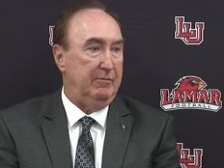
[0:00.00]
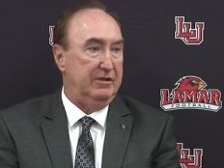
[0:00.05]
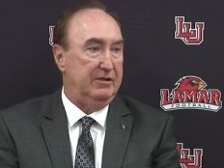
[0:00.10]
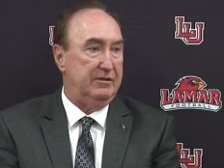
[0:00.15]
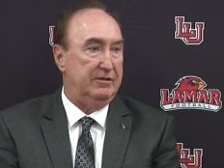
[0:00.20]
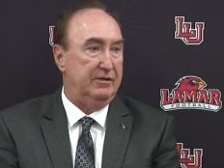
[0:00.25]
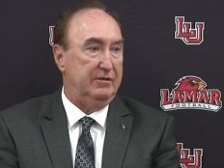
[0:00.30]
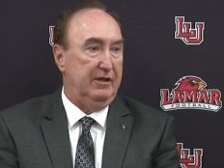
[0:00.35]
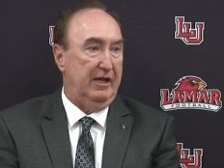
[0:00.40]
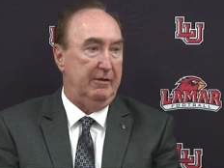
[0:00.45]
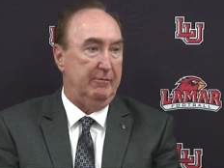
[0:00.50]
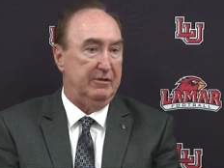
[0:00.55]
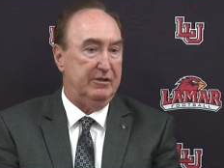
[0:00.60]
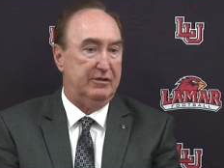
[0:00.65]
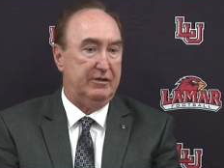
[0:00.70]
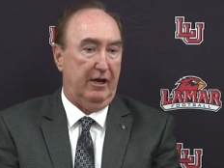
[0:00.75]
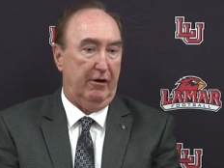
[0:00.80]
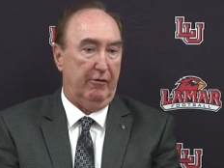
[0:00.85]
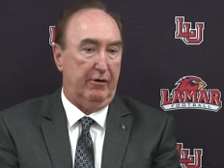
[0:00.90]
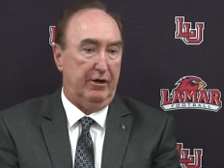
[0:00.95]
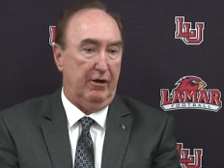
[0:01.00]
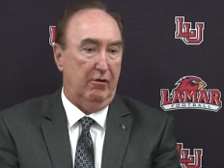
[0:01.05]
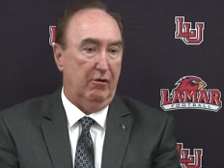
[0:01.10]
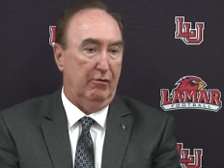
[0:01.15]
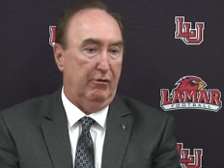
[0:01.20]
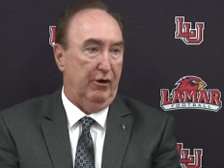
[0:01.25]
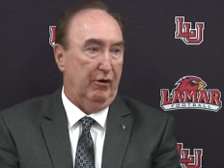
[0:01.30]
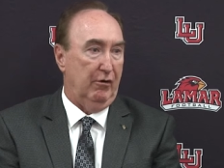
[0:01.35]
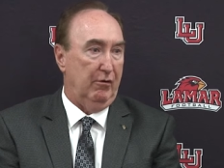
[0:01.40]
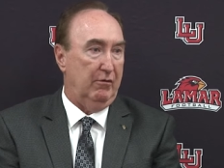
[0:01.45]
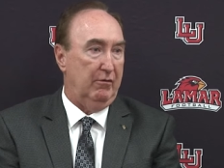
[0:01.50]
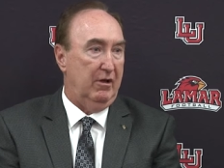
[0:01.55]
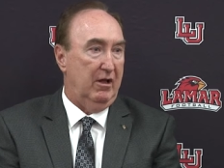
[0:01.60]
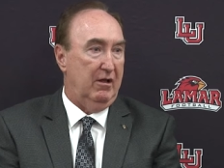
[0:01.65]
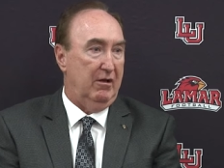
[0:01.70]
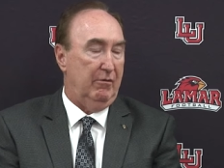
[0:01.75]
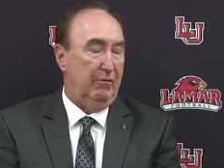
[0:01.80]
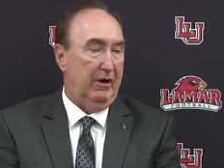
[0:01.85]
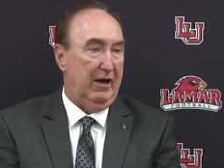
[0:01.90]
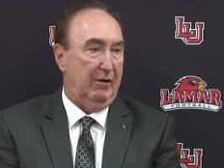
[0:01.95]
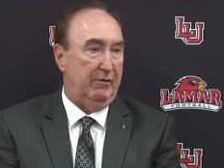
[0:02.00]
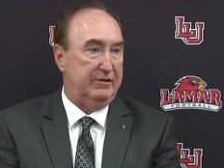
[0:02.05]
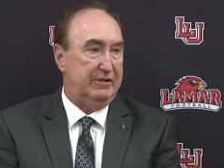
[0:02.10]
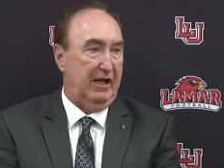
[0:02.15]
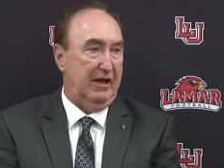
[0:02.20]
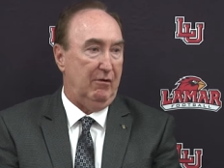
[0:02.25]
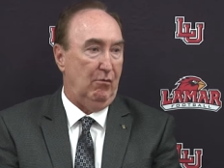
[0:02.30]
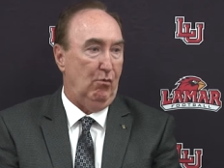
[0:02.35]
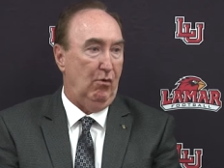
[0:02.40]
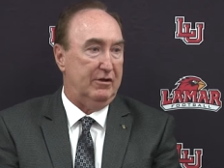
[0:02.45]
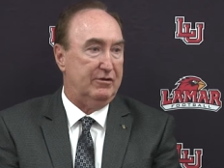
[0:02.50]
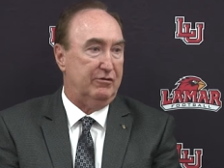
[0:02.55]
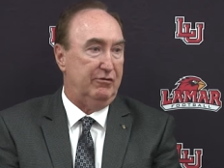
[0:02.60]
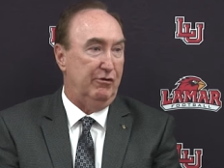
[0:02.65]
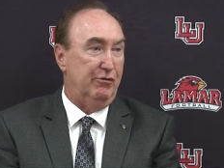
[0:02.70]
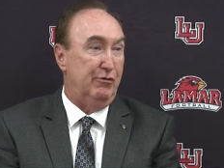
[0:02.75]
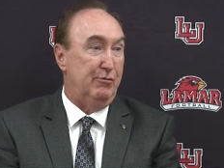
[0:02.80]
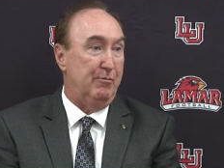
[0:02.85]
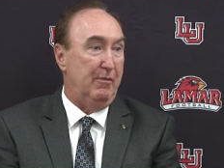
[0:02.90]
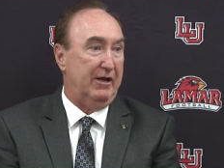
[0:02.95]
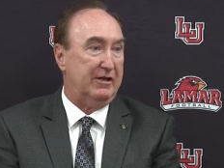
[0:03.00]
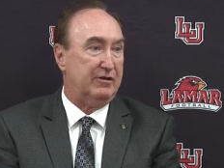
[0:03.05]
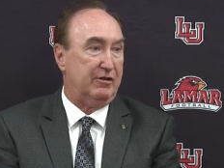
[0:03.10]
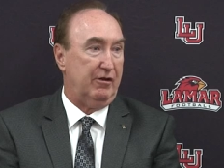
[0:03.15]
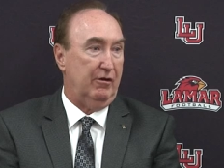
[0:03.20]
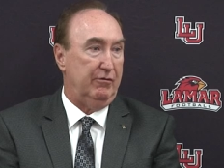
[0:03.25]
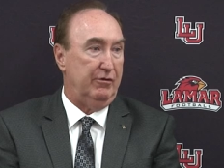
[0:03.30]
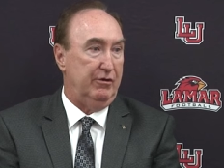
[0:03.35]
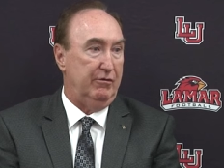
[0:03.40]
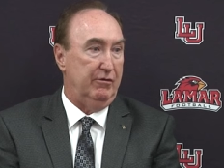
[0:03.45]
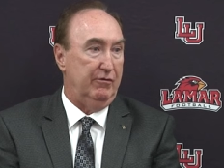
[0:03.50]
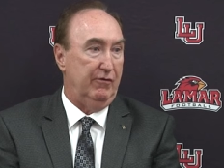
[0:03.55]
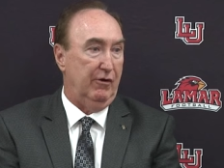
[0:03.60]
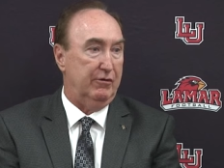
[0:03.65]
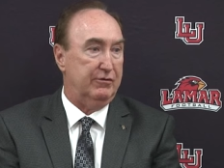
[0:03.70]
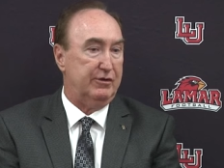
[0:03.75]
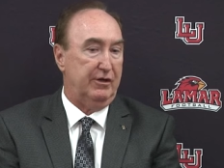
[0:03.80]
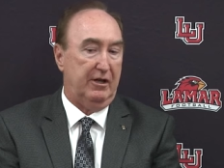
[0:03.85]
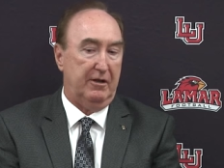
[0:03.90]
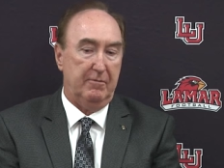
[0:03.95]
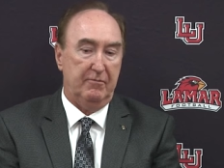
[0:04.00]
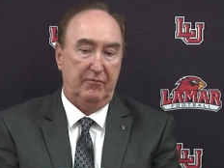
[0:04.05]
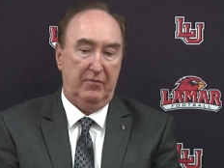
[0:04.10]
His name was Terry Ono when I was out at Western New Mexico University.